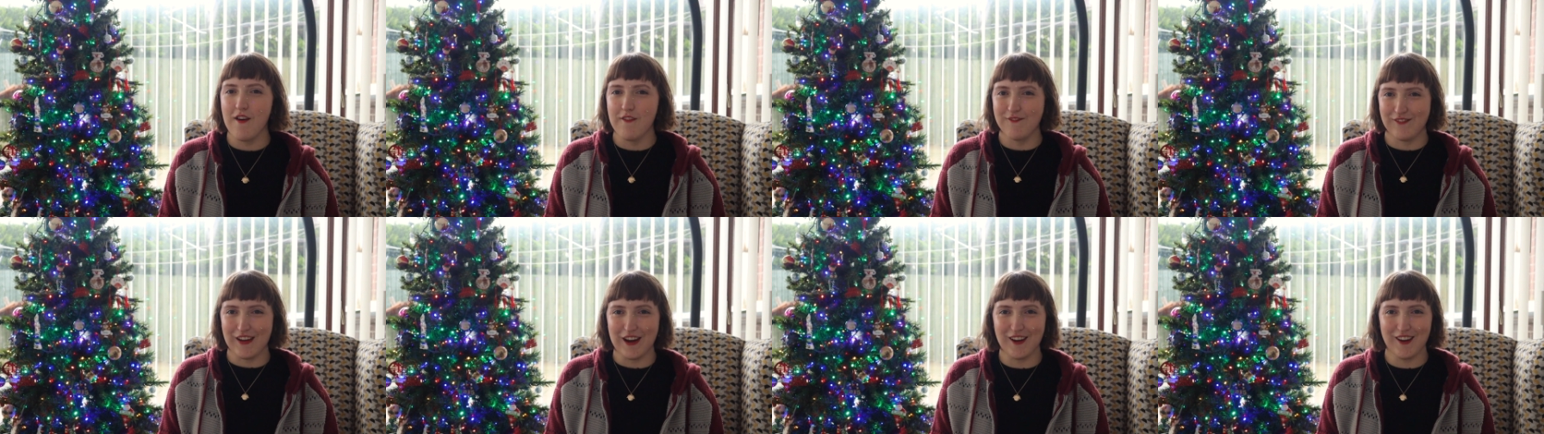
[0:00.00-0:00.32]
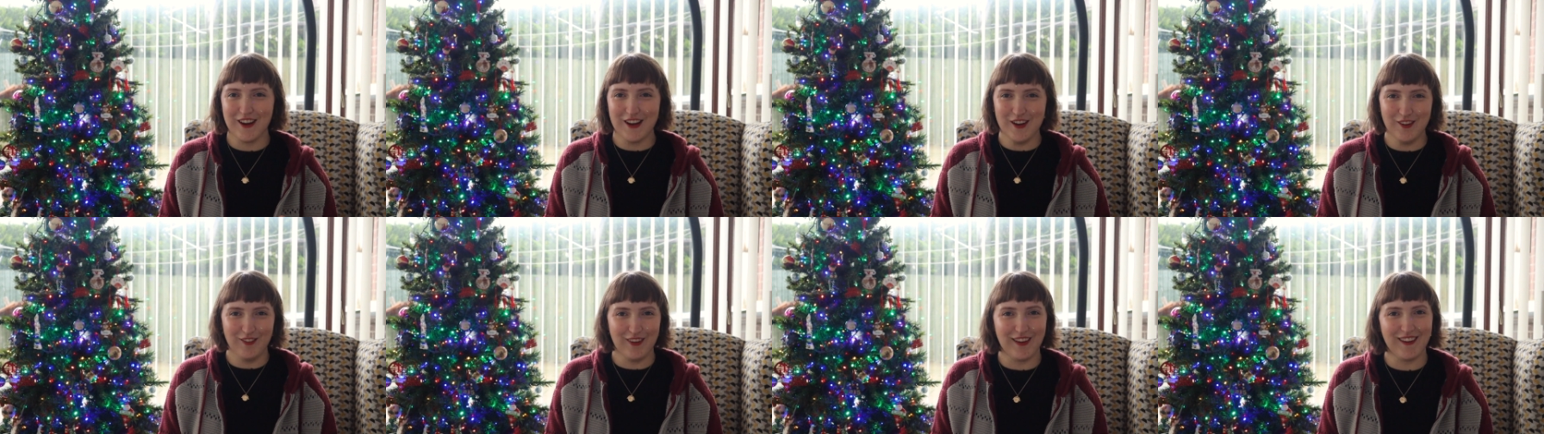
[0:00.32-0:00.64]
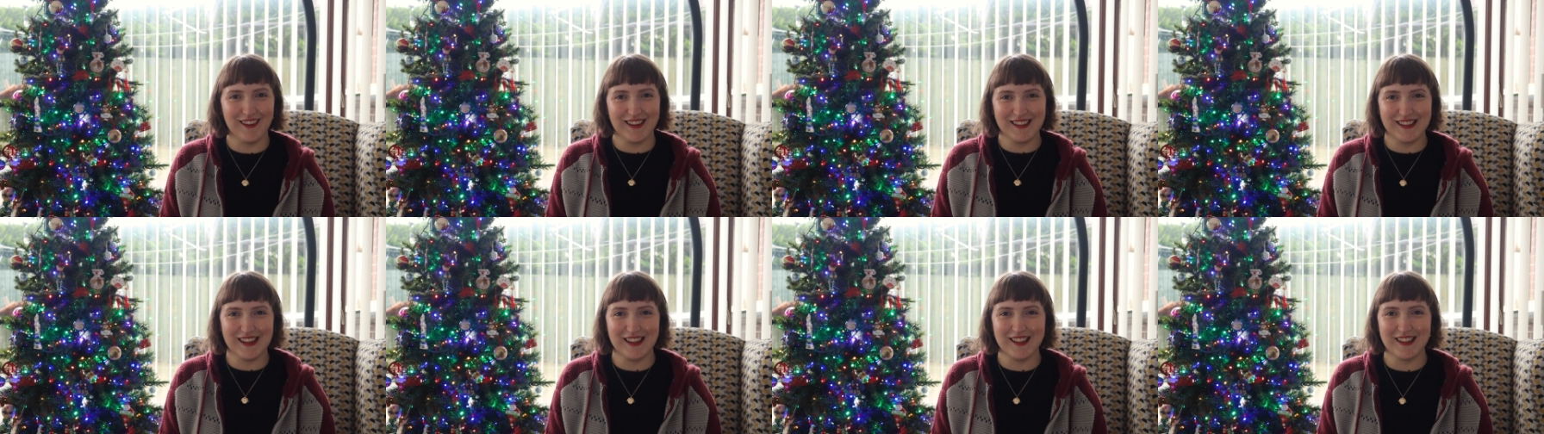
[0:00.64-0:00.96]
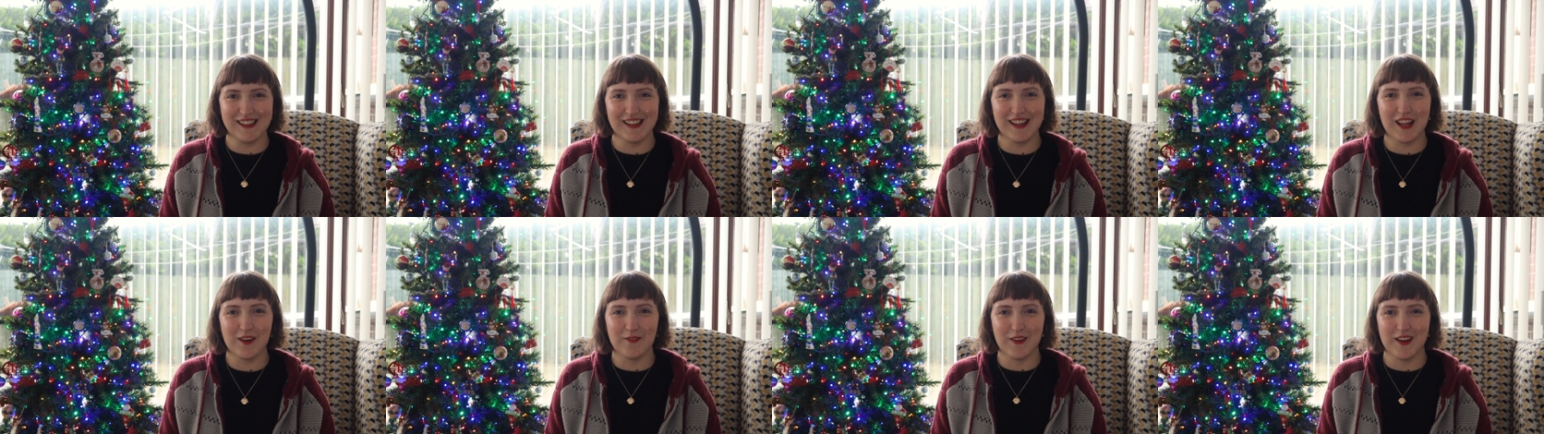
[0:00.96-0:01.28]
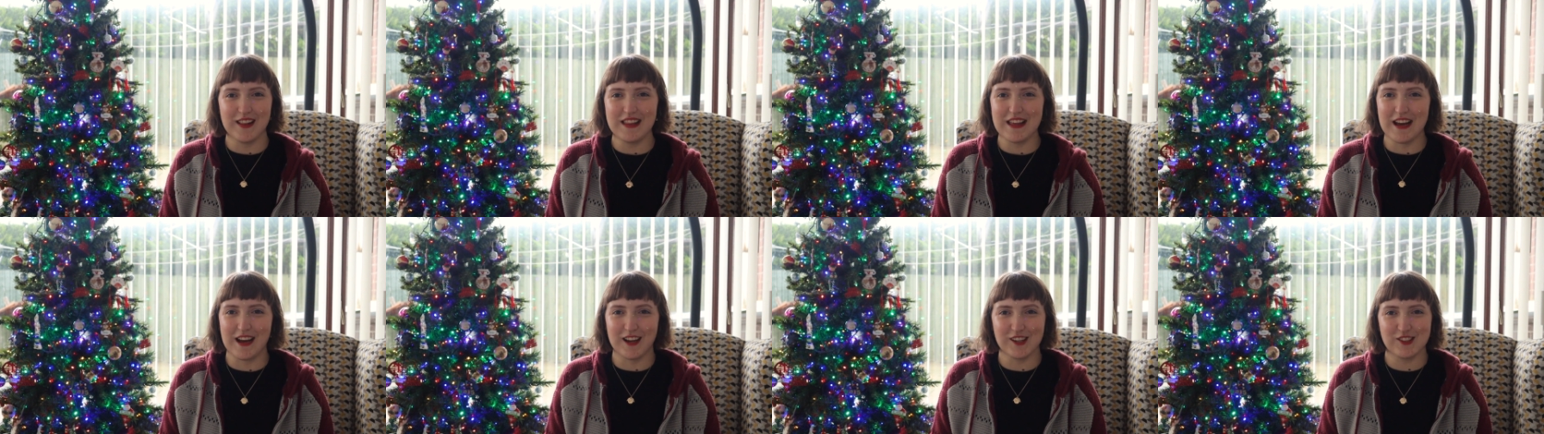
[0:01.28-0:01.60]
very, very little
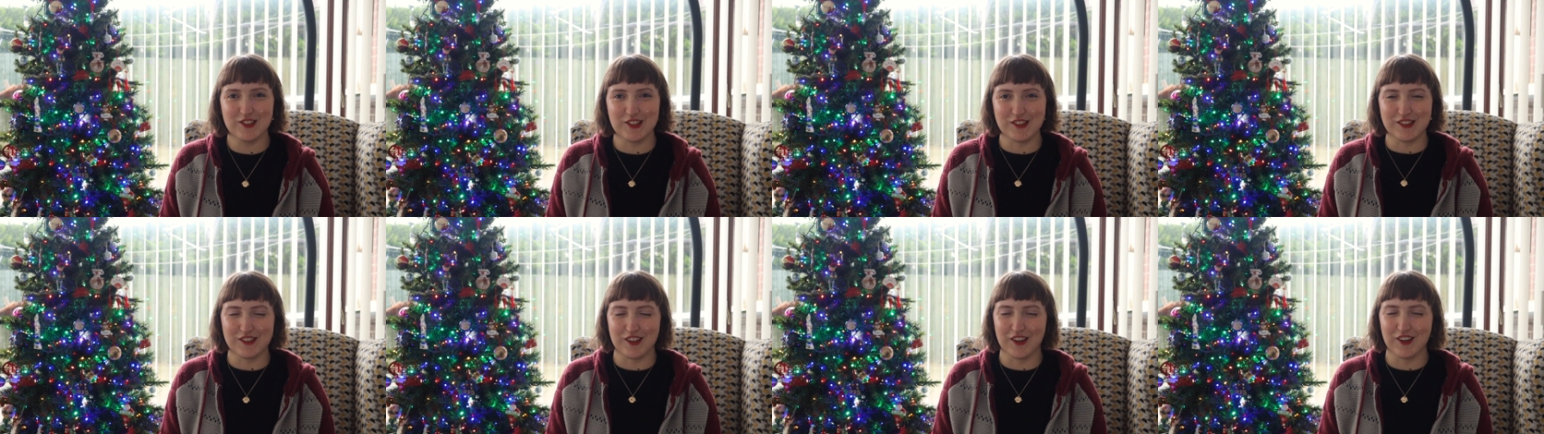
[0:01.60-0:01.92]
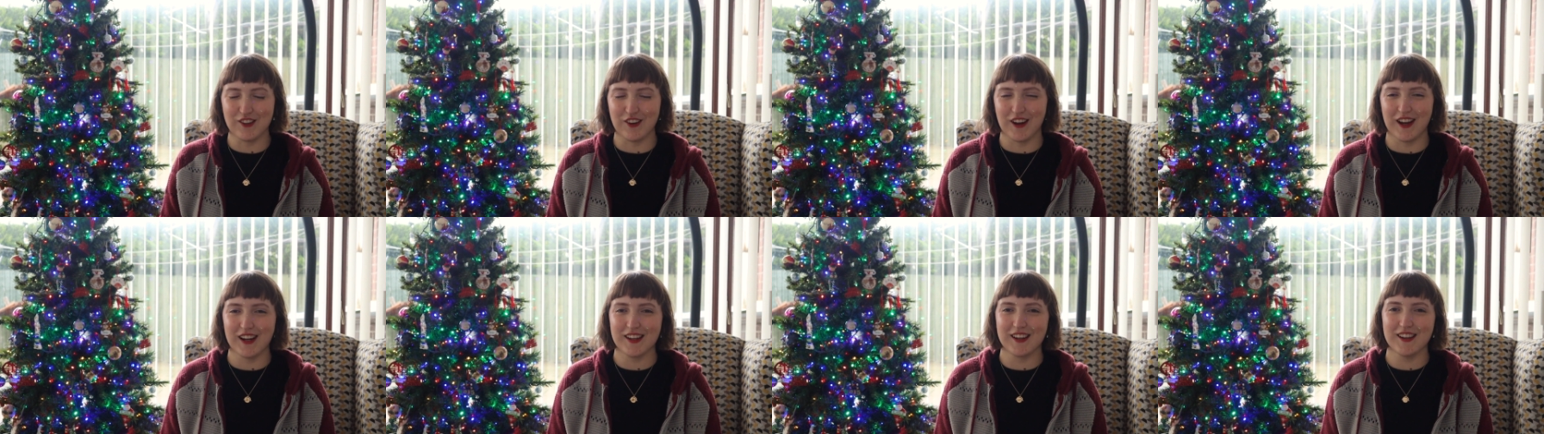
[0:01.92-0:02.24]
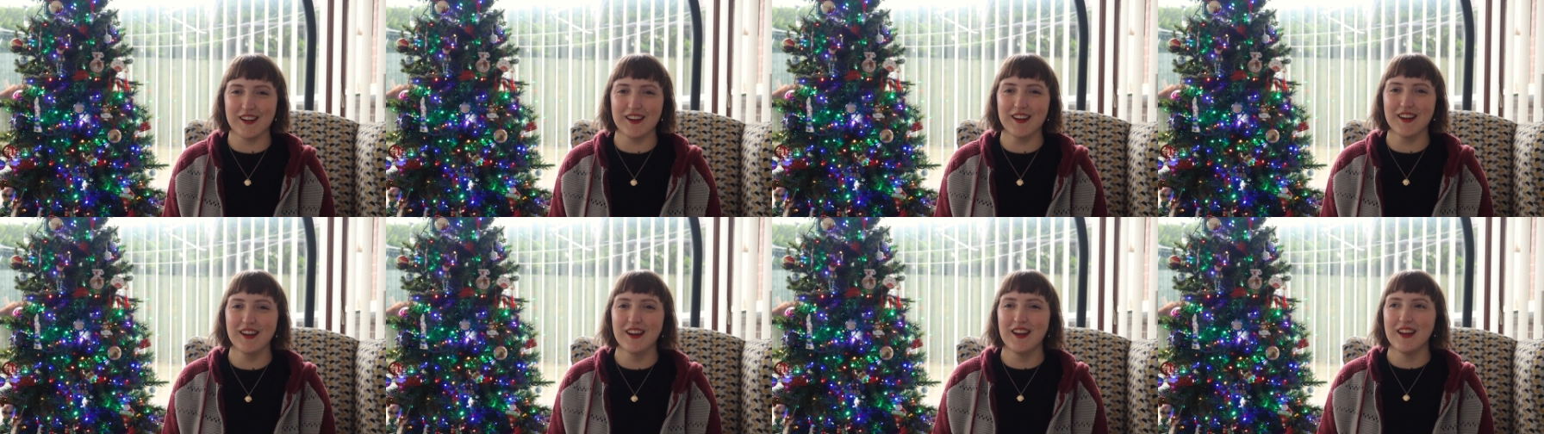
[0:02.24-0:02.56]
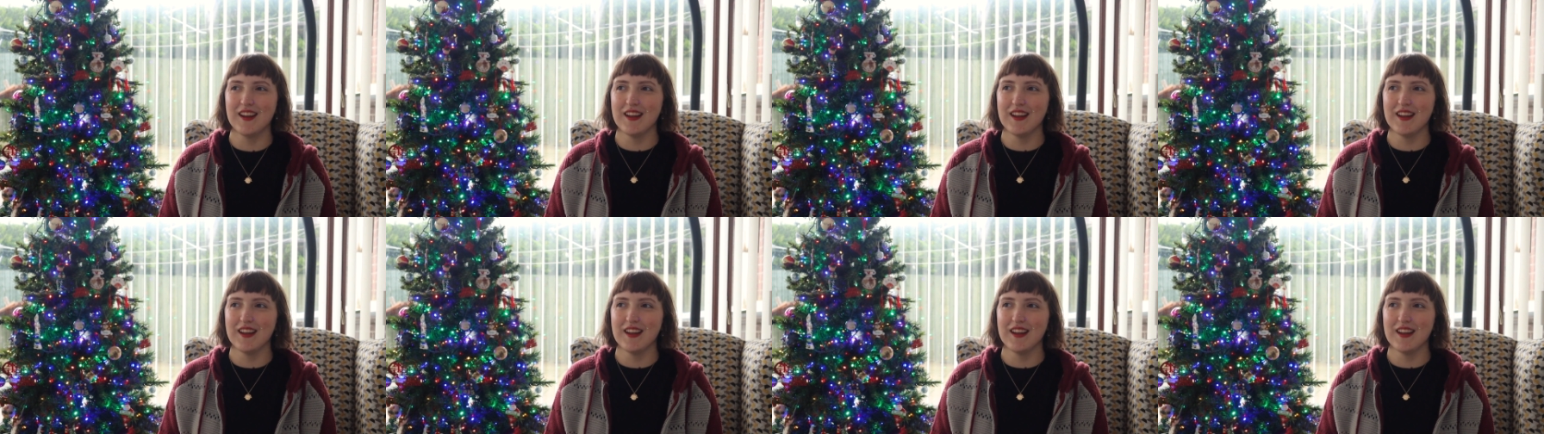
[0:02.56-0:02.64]
about the actual Nutcracker.